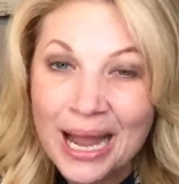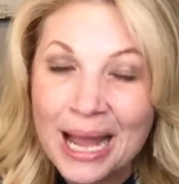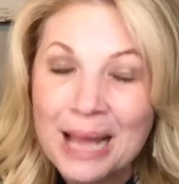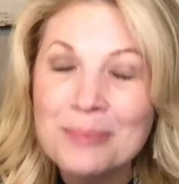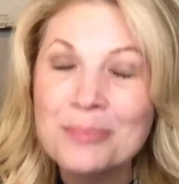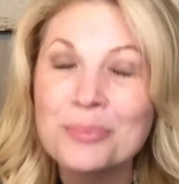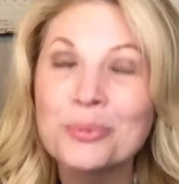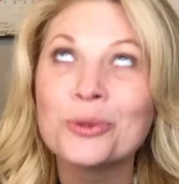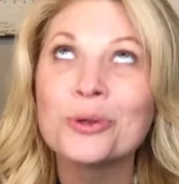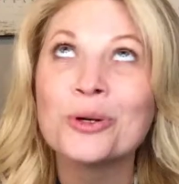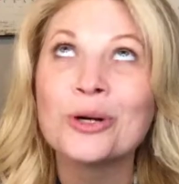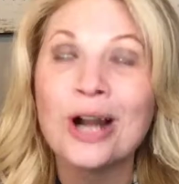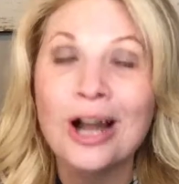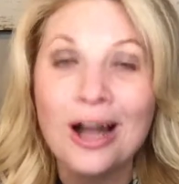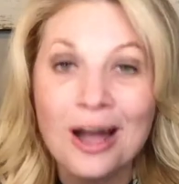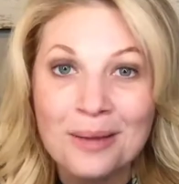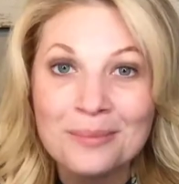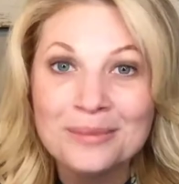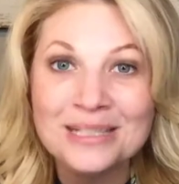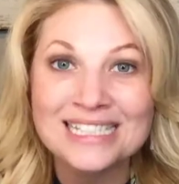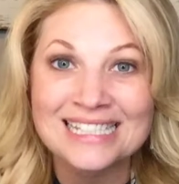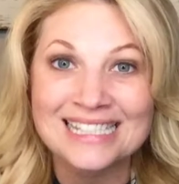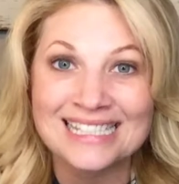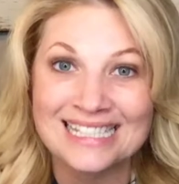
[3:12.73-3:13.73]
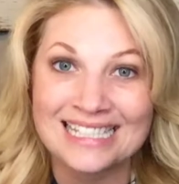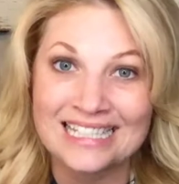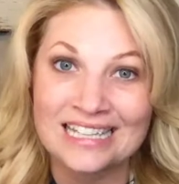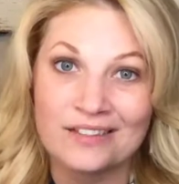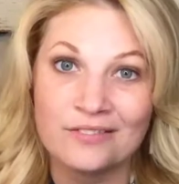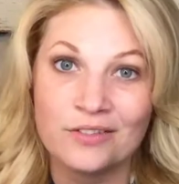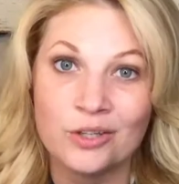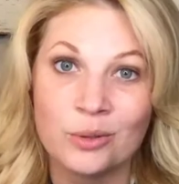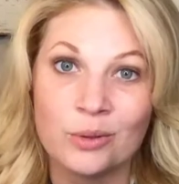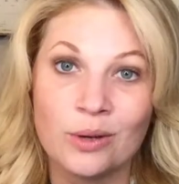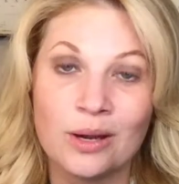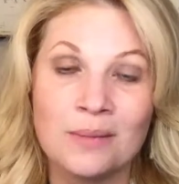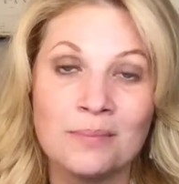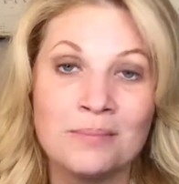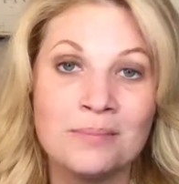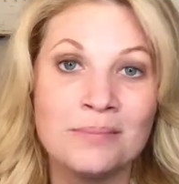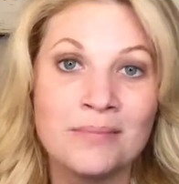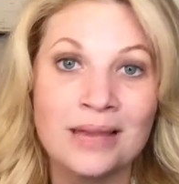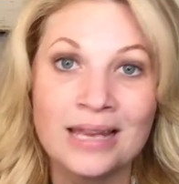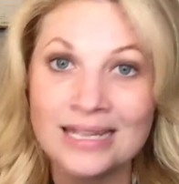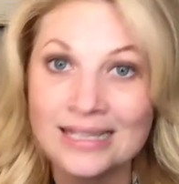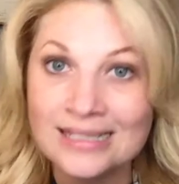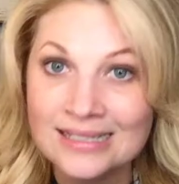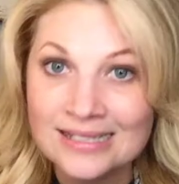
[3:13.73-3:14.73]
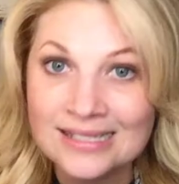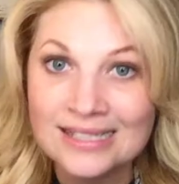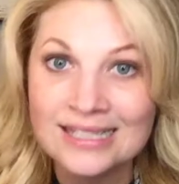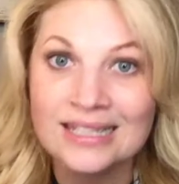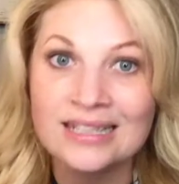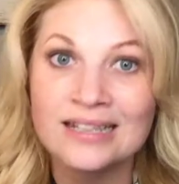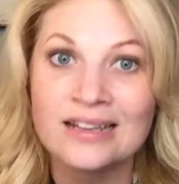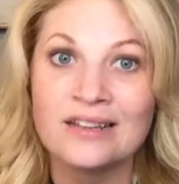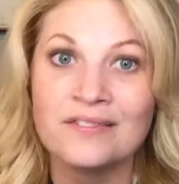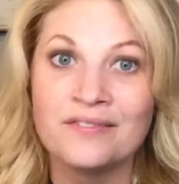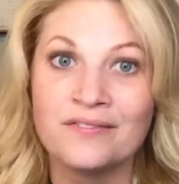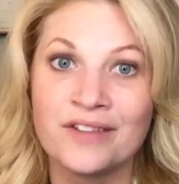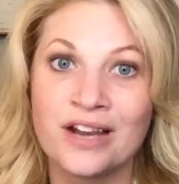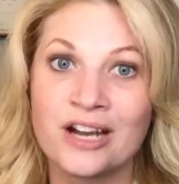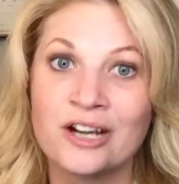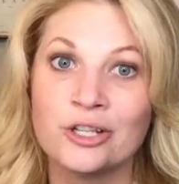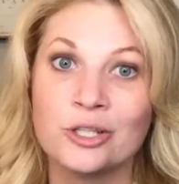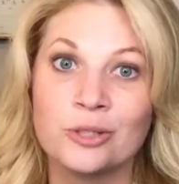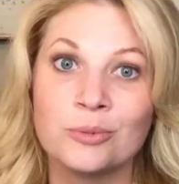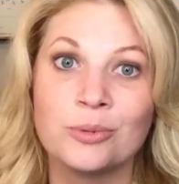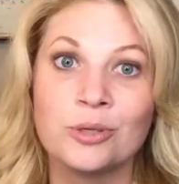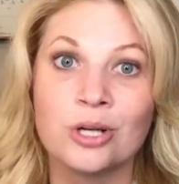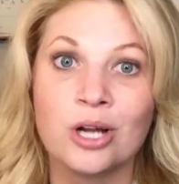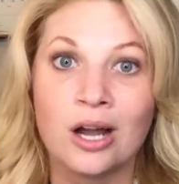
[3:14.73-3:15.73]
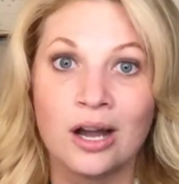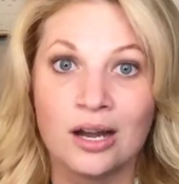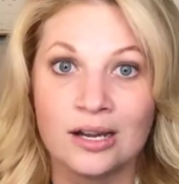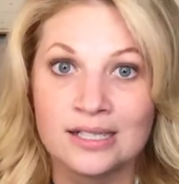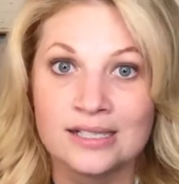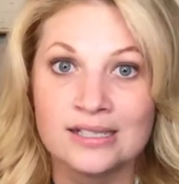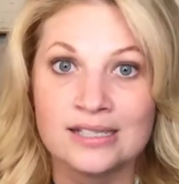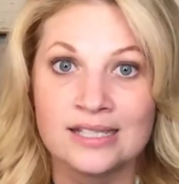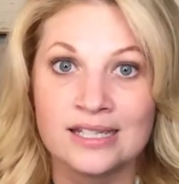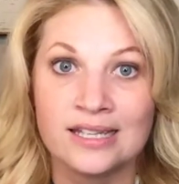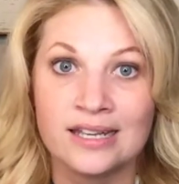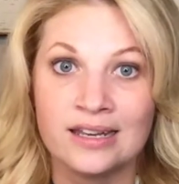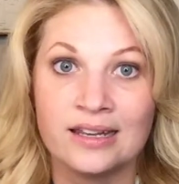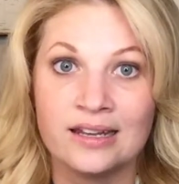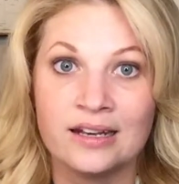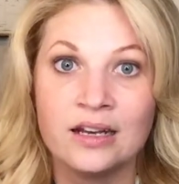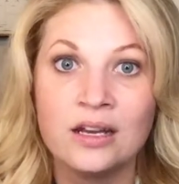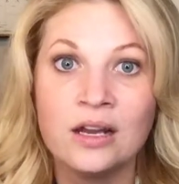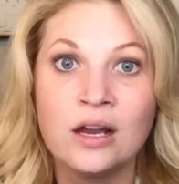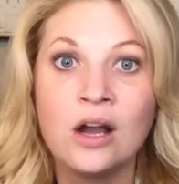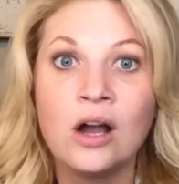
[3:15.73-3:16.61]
I promise to give you amazing and valuable content